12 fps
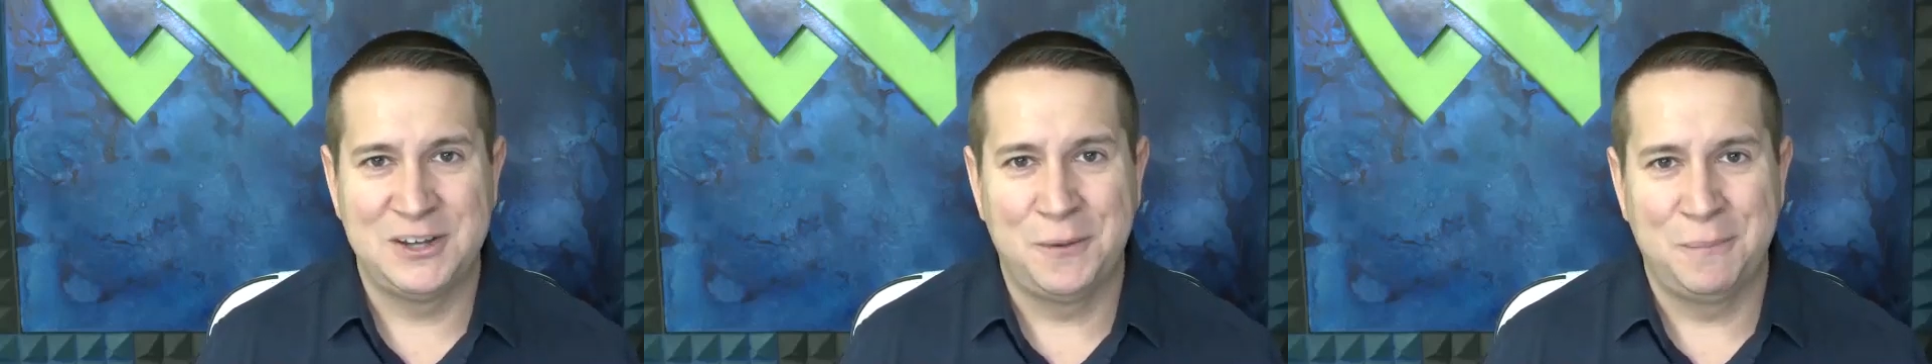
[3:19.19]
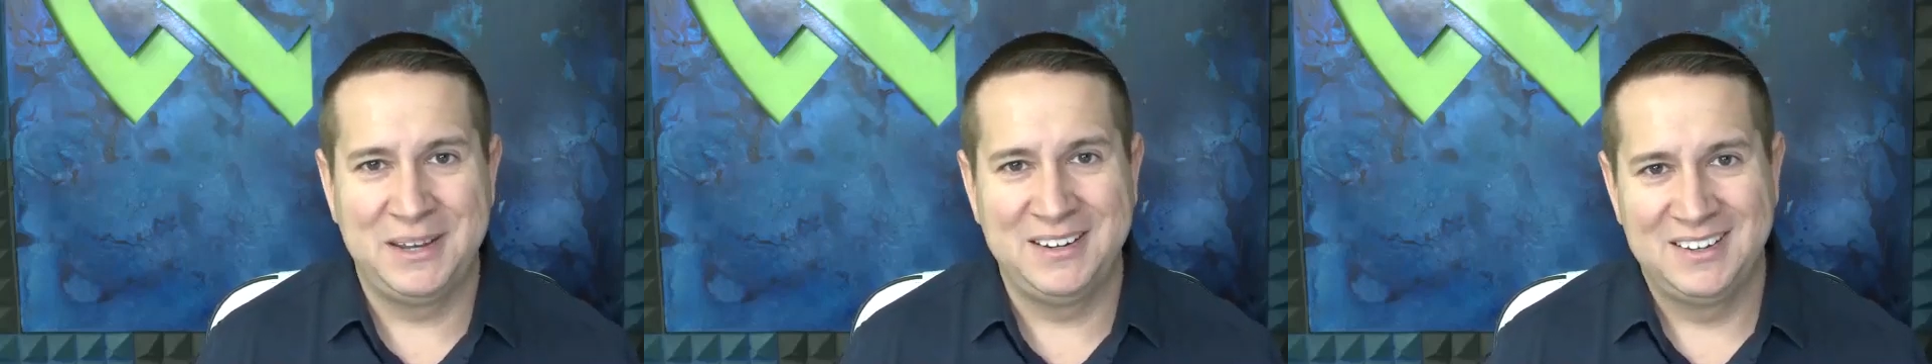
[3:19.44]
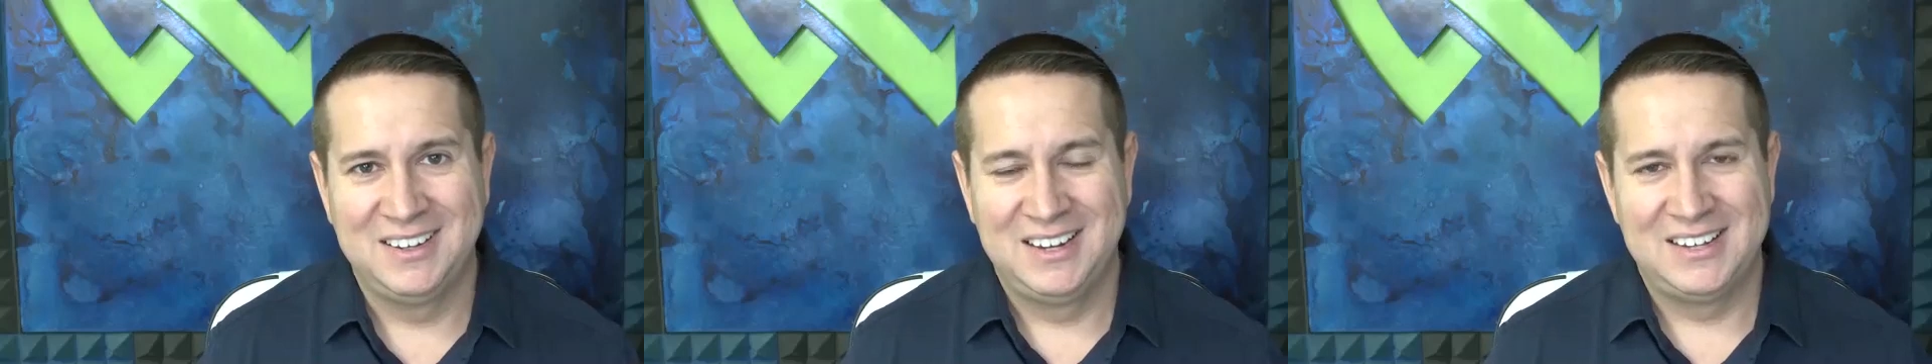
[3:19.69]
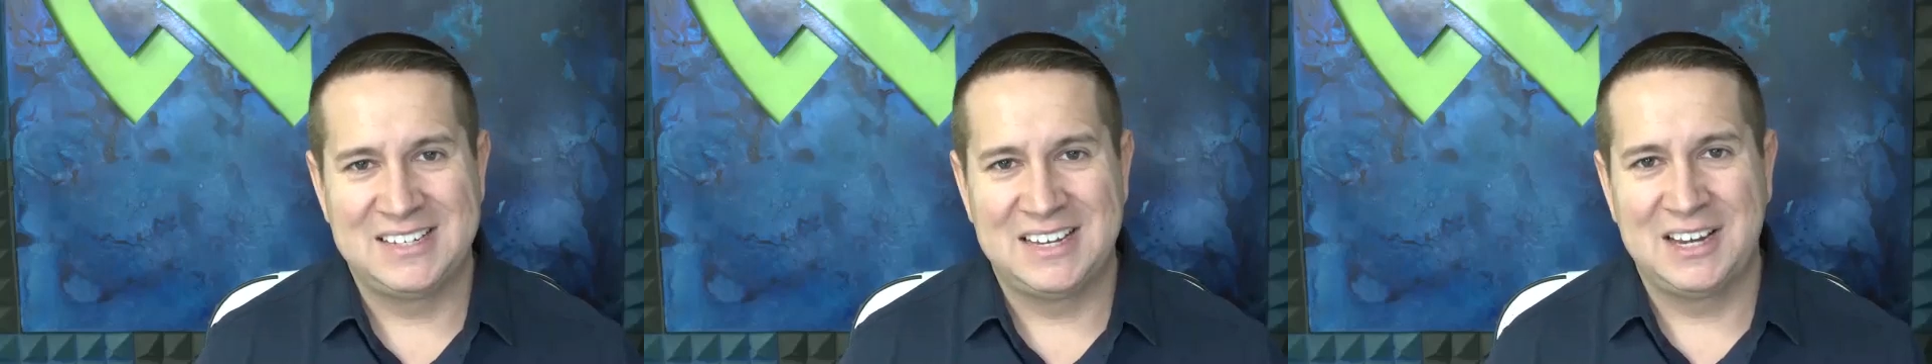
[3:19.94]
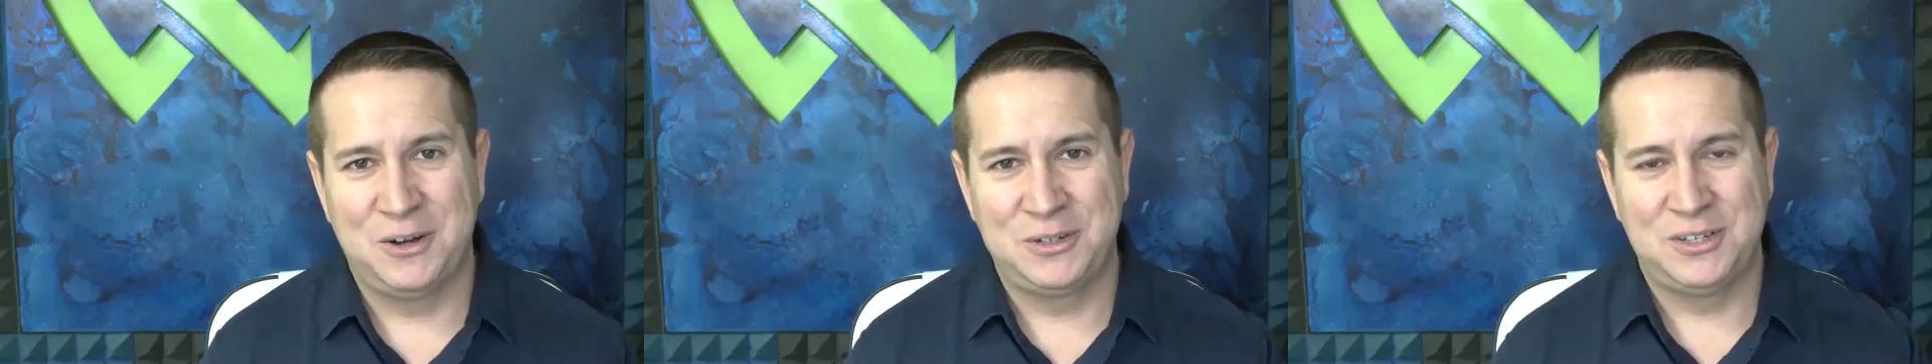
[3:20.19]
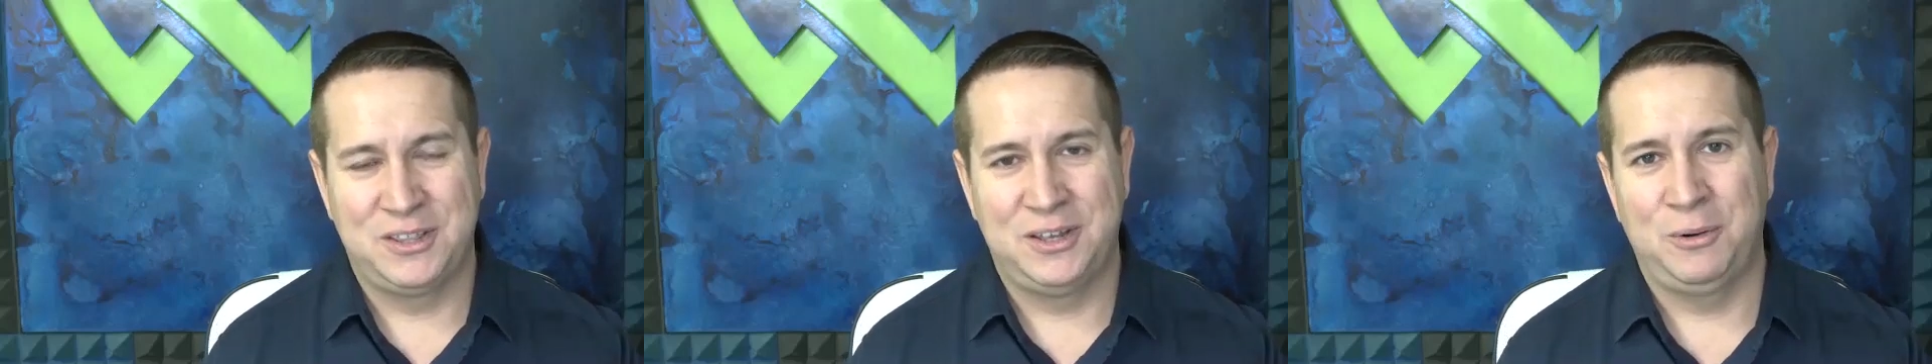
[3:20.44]
open is I go
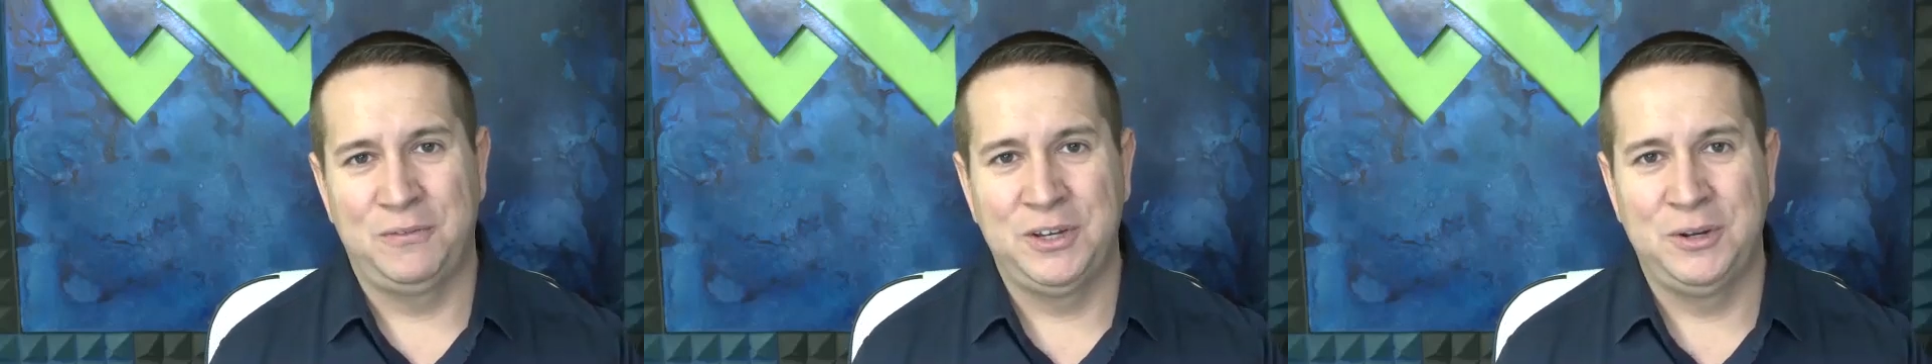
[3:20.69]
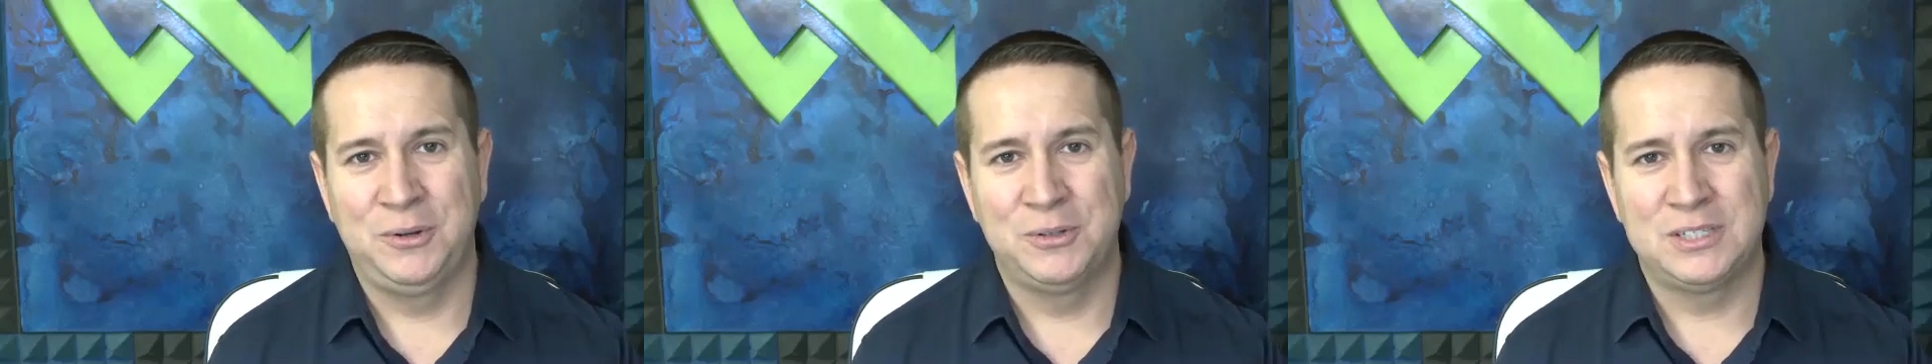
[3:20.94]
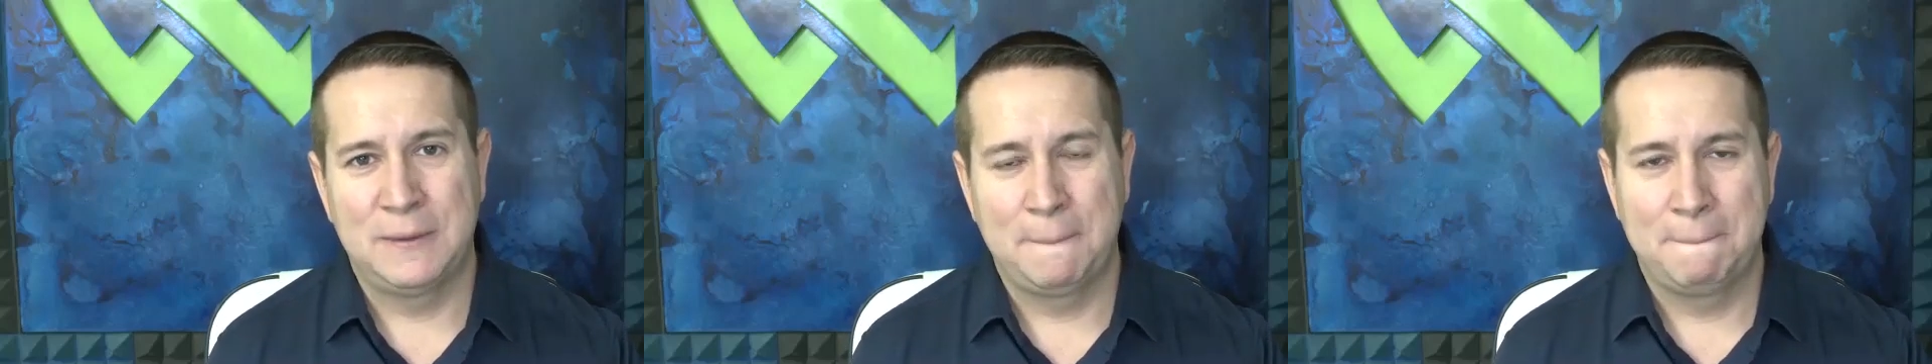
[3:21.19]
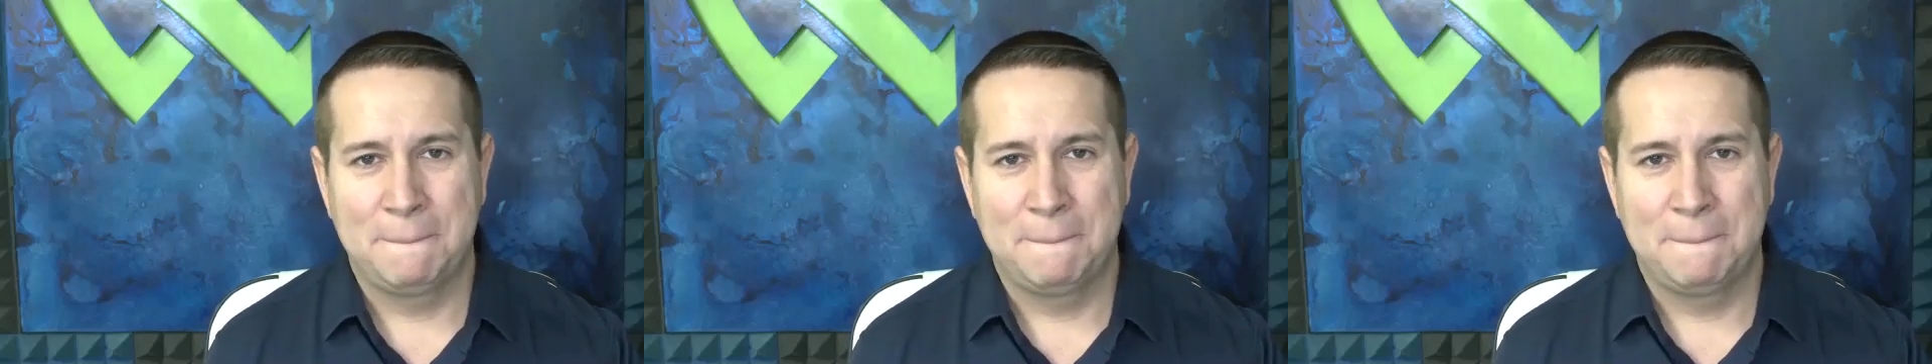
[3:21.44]
to their reviews,